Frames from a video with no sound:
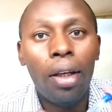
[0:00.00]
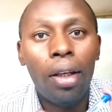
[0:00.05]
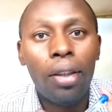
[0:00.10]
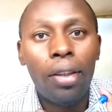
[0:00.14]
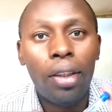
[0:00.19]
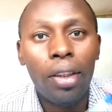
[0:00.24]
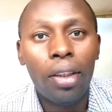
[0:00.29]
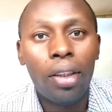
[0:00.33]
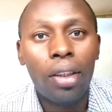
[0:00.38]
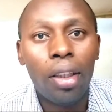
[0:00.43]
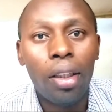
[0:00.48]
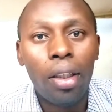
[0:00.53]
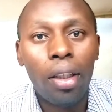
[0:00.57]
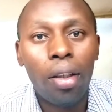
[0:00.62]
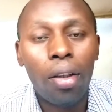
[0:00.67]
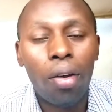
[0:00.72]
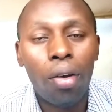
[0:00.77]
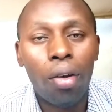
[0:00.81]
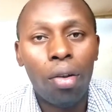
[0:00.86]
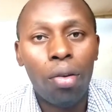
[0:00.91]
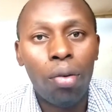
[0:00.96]
chicken
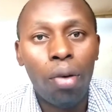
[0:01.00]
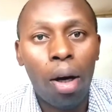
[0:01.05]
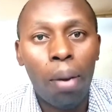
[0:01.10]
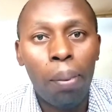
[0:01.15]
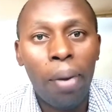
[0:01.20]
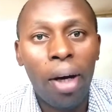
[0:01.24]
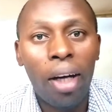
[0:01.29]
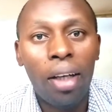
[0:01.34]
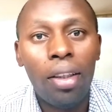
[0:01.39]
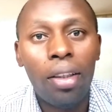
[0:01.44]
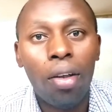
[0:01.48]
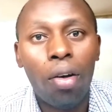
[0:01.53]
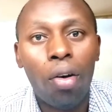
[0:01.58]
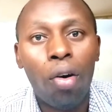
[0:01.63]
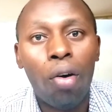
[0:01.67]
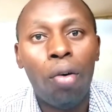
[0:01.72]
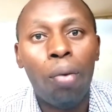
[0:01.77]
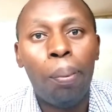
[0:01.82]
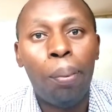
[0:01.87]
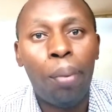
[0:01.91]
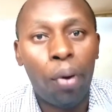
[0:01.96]
or your bird
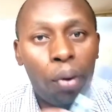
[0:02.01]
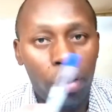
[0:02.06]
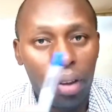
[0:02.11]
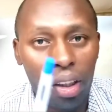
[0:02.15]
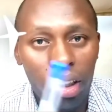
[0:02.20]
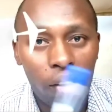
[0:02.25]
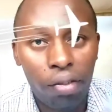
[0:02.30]
or poultry